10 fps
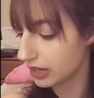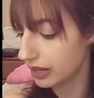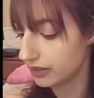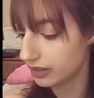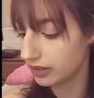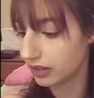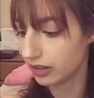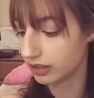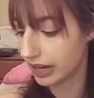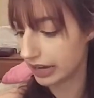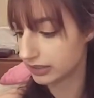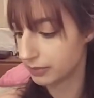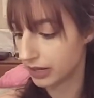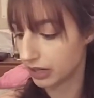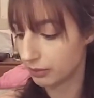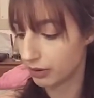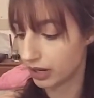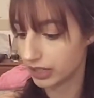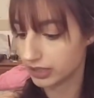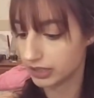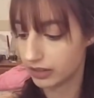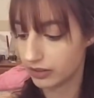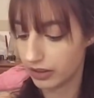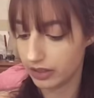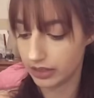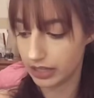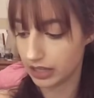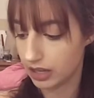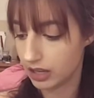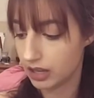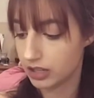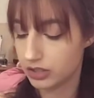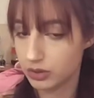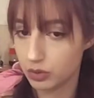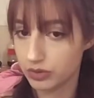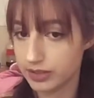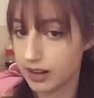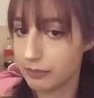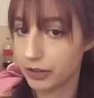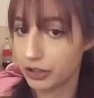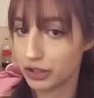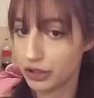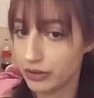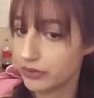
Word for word: And then the last makeup product other than the tools that I'm going to show you.